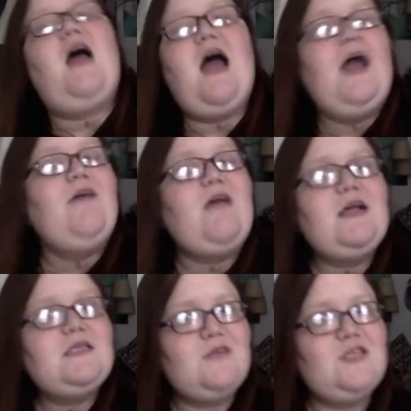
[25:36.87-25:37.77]
I've had
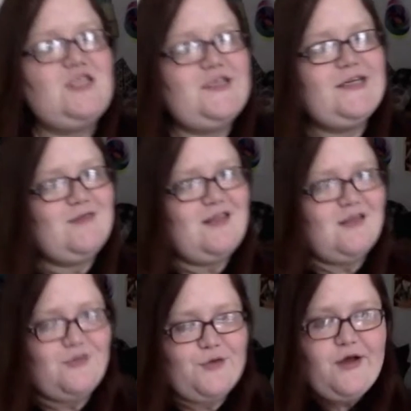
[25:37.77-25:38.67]
some issues with the
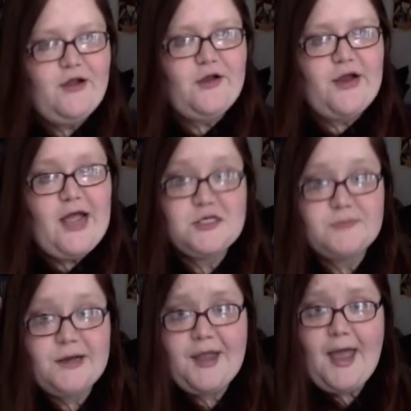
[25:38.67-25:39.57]
3-color
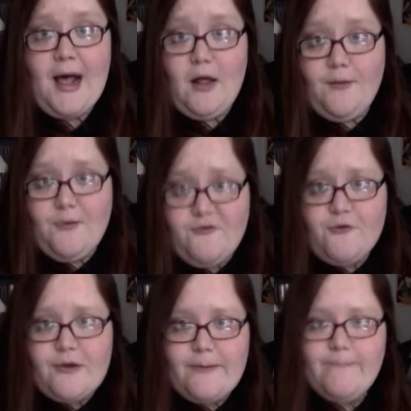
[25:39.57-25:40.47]
cashmere cowl
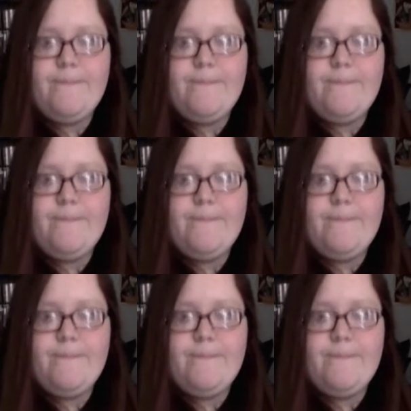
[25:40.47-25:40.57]
before.